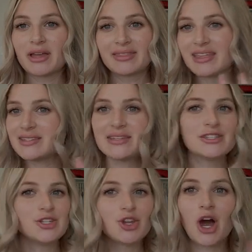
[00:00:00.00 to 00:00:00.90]
This is
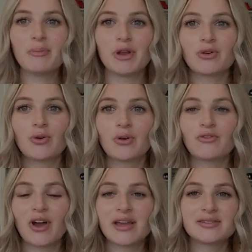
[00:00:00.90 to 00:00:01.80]
not medical
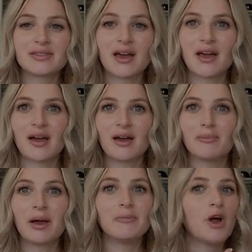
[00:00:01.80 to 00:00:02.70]
advice.
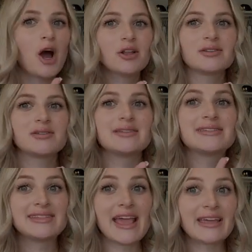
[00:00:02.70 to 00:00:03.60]
I'm not
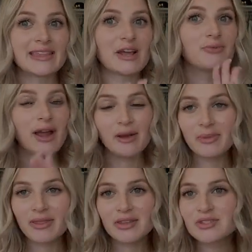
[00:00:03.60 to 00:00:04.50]
saying that I
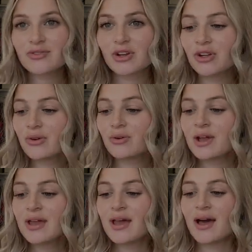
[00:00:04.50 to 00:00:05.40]
recommend this for you.
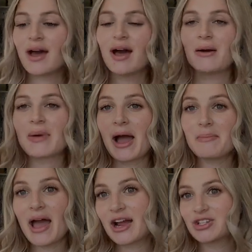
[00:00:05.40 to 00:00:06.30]
I'm
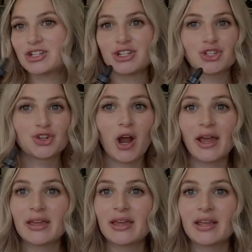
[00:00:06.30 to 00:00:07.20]
actually just
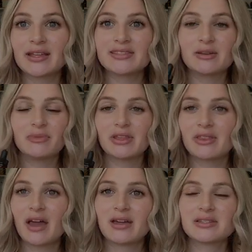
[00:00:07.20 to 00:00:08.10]
trying it. It's something
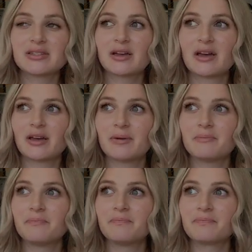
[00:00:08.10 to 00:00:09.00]
that
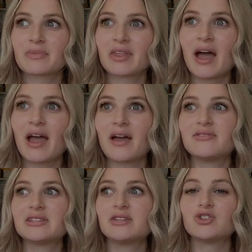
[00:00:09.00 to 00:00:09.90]
I have
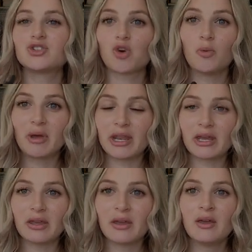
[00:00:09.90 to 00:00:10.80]
seen so many